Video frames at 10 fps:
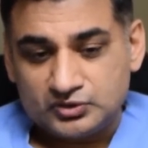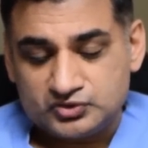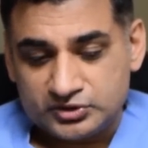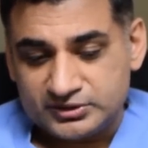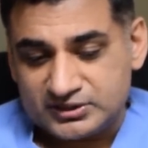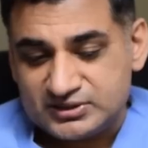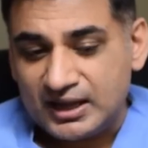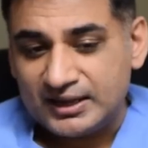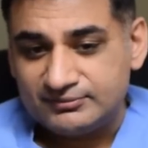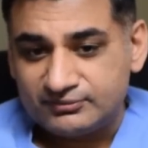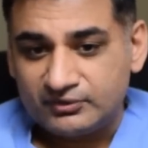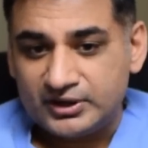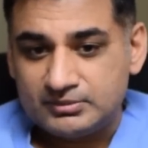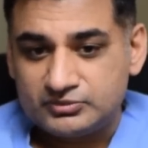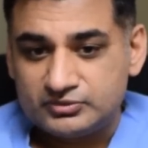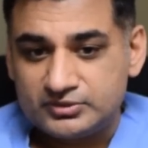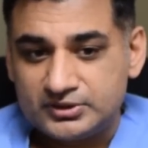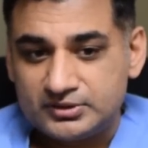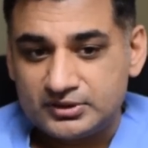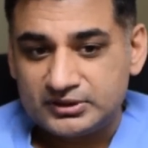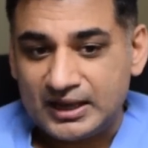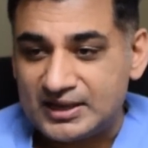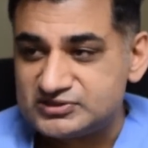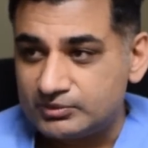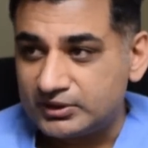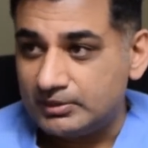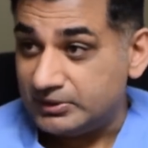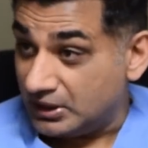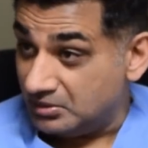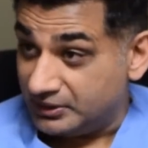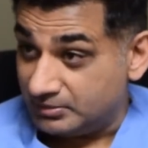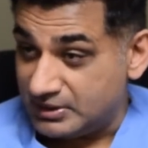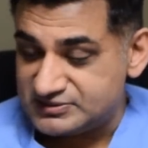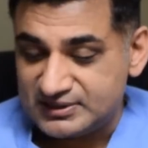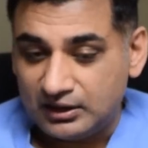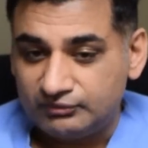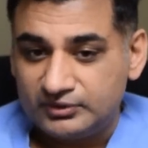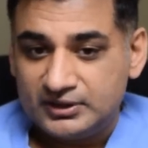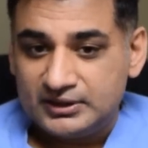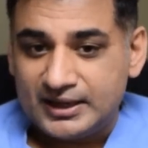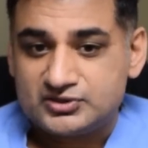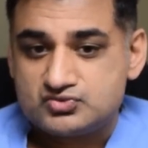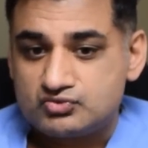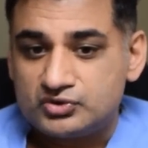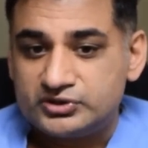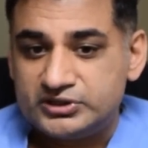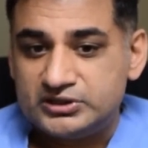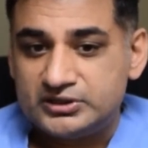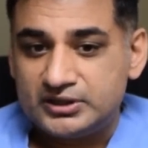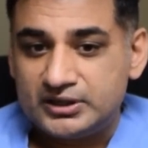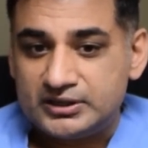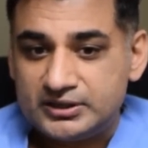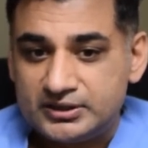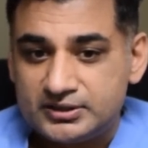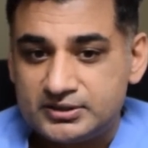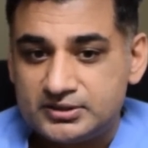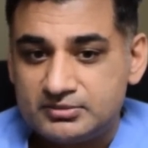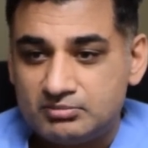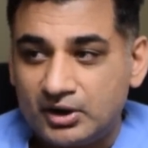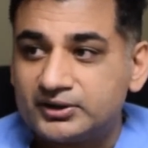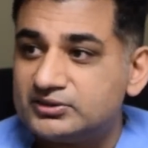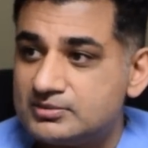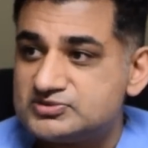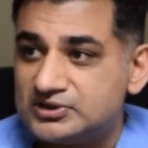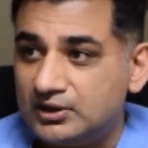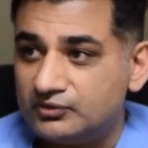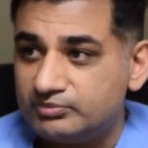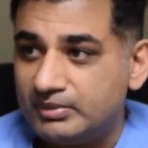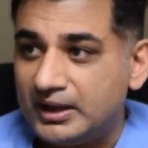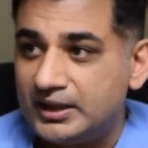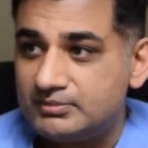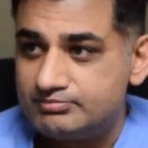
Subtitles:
during that time frame, guys that were coming out like myself had to really market themselves by